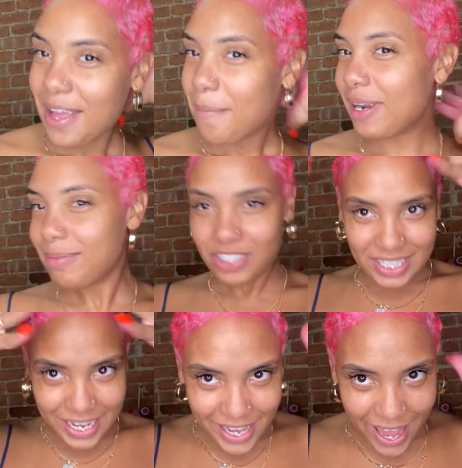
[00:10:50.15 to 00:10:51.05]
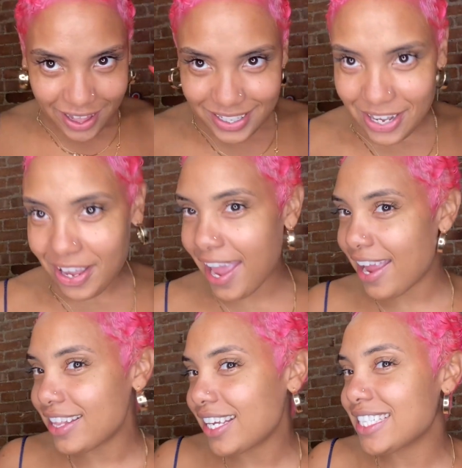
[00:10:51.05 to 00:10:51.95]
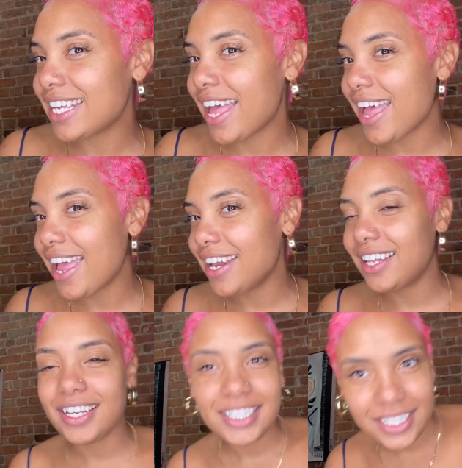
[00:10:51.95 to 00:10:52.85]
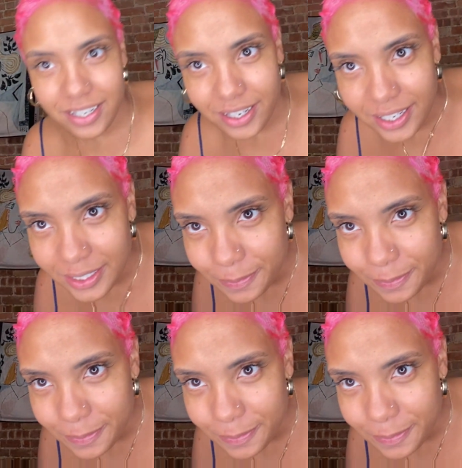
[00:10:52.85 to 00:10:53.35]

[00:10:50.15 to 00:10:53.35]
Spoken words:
But I'm just like, yeah, it looks okay, it looks good, it looks good.